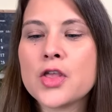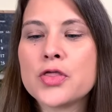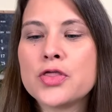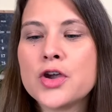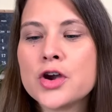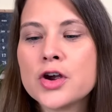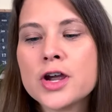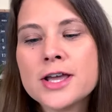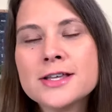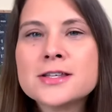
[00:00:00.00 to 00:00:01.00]

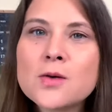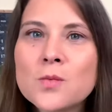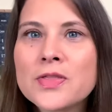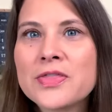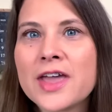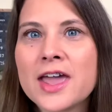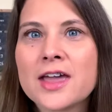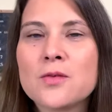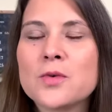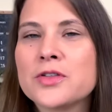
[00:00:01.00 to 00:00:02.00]
There is one
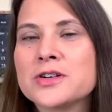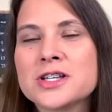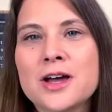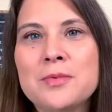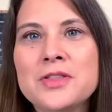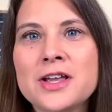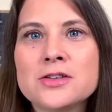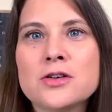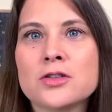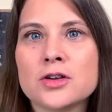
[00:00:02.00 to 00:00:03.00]
thing, well, there's a couple things
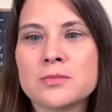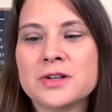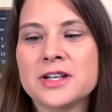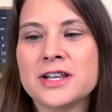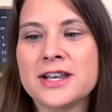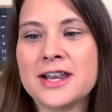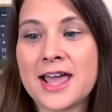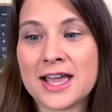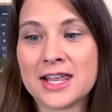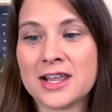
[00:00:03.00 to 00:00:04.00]
that are a little bit
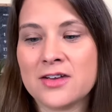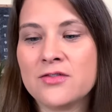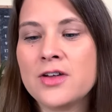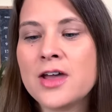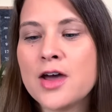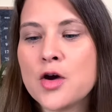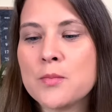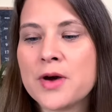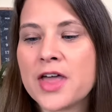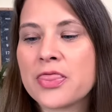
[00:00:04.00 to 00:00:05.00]
negative,
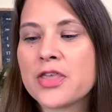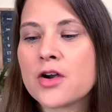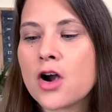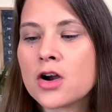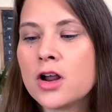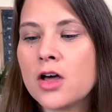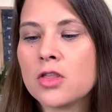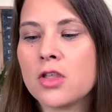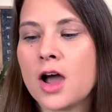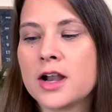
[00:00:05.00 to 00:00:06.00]
but there aren't a
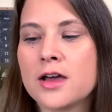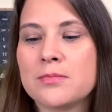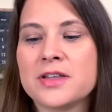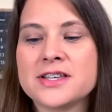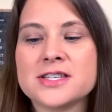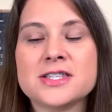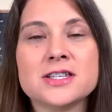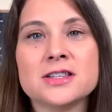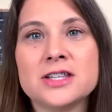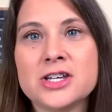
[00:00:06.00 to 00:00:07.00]
lot of places
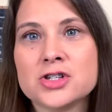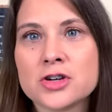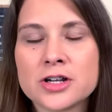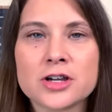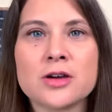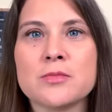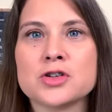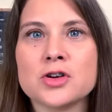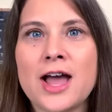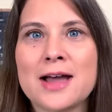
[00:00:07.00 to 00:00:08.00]
to leisure in a
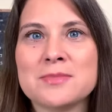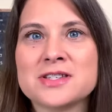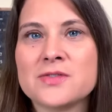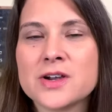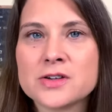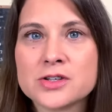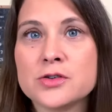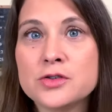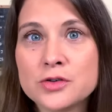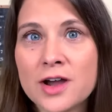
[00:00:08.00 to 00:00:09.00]
commercial atmosphere. So
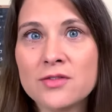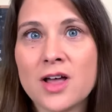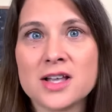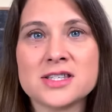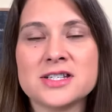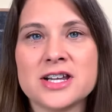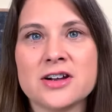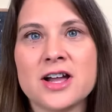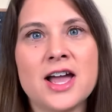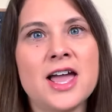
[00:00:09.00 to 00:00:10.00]
you do have La
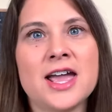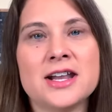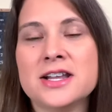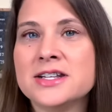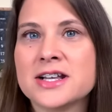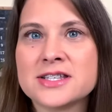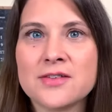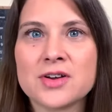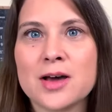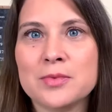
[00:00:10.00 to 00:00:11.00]
Centera, and it does
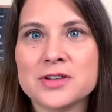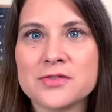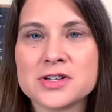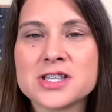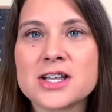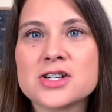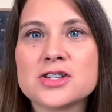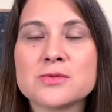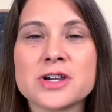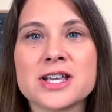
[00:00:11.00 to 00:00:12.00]
have a couple different
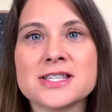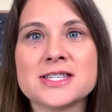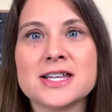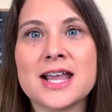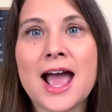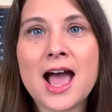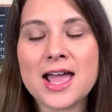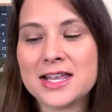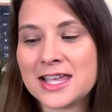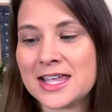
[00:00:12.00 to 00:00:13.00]
sections where you can sit
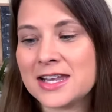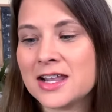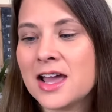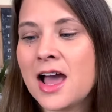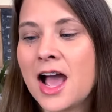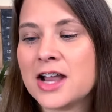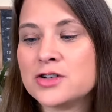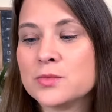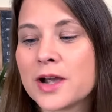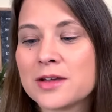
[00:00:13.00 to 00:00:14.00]
in. I
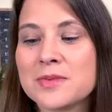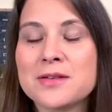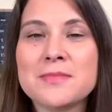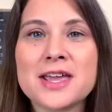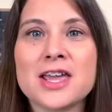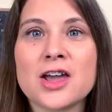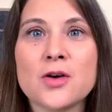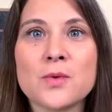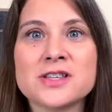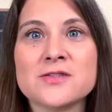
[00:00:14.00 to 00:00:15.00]
do recommend making
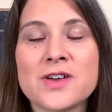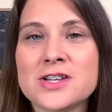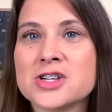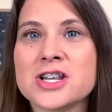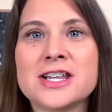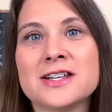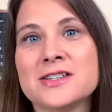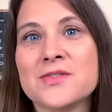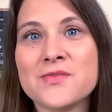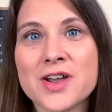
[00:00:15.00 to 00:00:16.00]
a reservation. It is
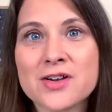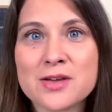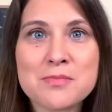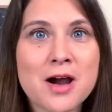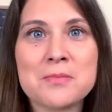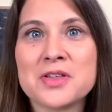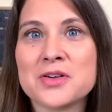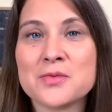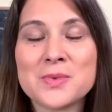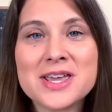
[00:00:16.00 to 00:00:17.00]
a very
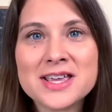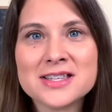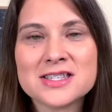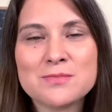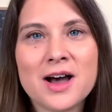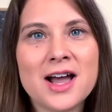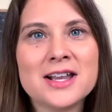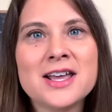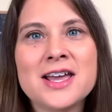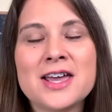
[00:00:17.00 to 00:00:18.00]
popular weekend
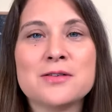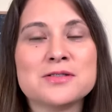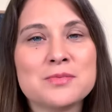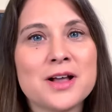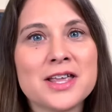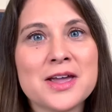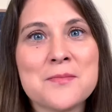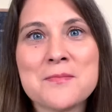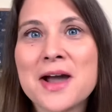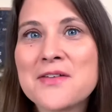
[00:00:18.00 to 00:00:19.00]
spot. It was probably
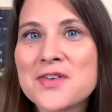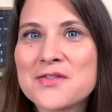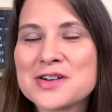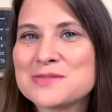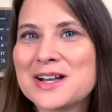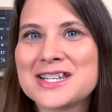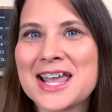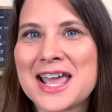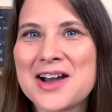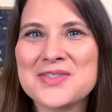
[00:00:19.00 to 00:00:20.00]
my favorite spot to
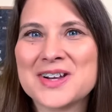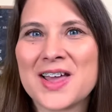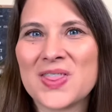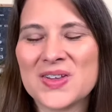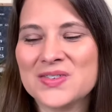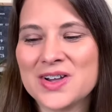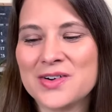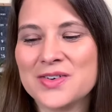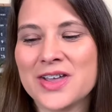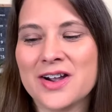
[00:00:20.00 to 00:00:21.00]
hang out when I lived
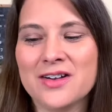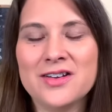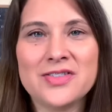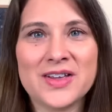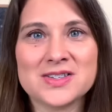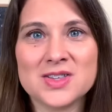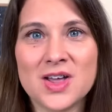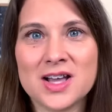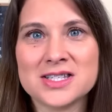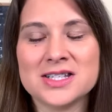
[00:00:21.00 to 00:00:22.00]
over there. That's a
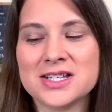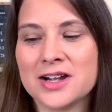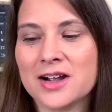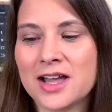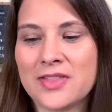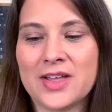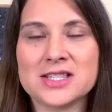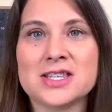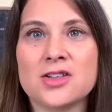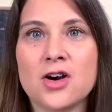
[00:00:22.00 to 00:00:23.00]
La Centera, and
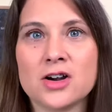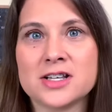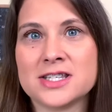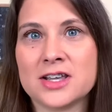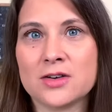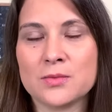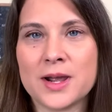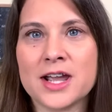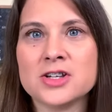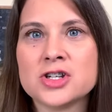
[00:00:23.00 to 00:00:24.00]
that's in the heart of Cinco
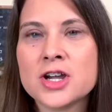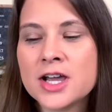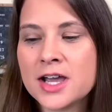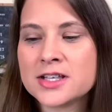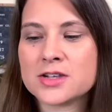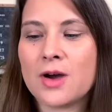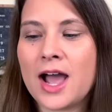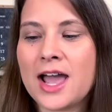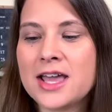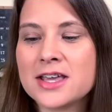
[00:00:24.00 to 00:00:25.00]
Ranch. So
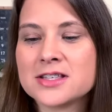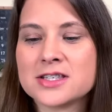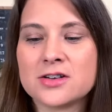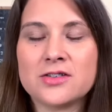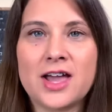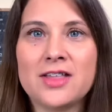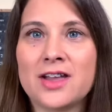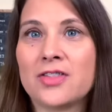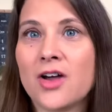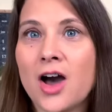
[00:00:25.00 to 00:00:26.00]
I consider that
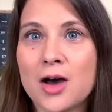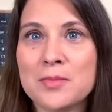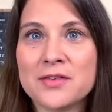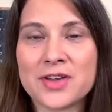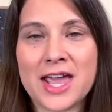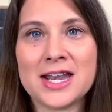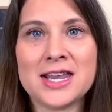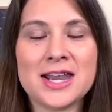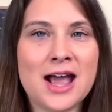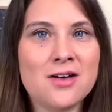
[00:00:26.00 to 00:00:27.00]
like the hub of Katy
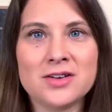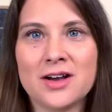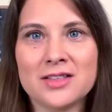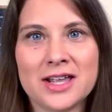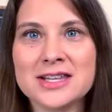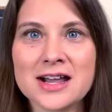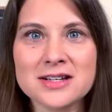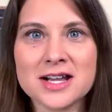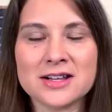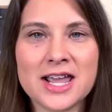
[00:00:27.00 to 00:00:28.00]
now, not like
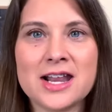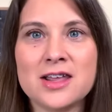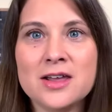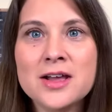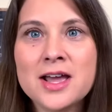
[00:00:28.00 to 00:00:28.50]
downtown Katy.